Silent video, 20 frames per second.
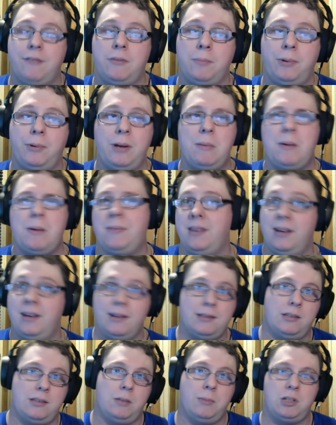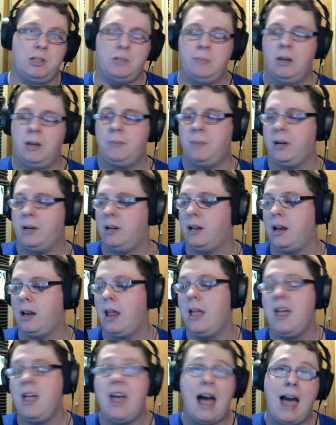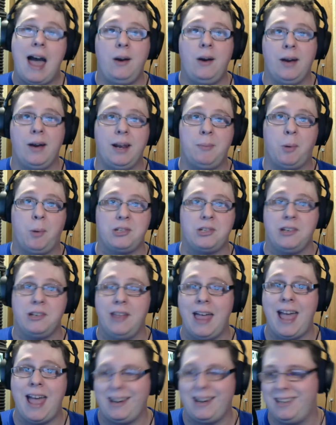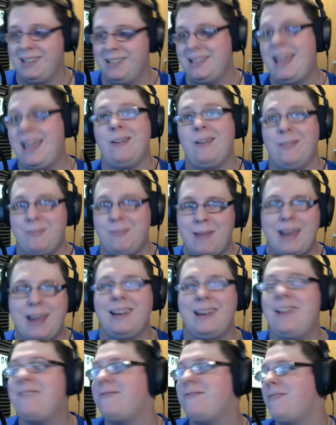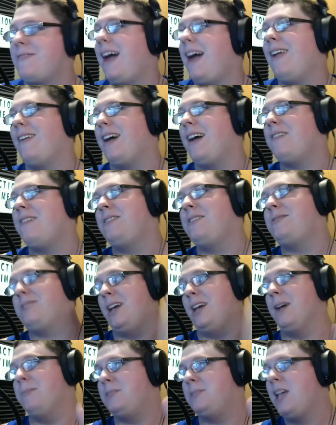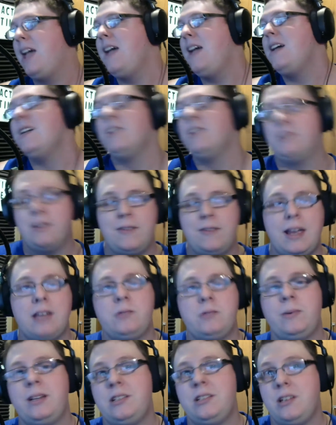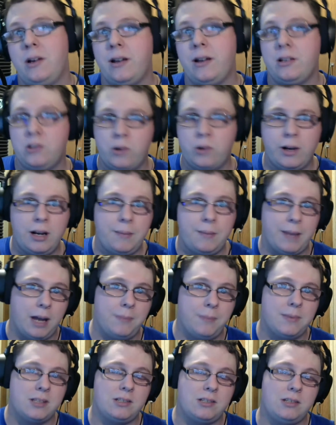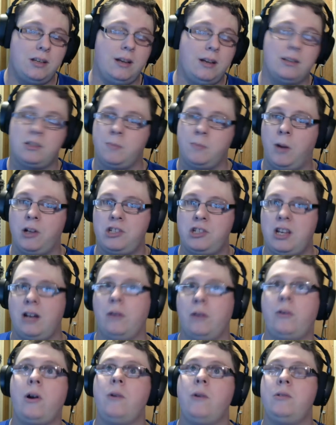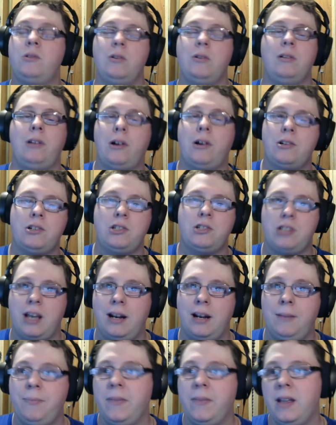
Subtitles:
premium. Then it is so much a month, but you're not. I don't get a portion of that because I don't make enough. I don't have enough subs. So if you guys want to join up, help this small channel grow into a larger channel,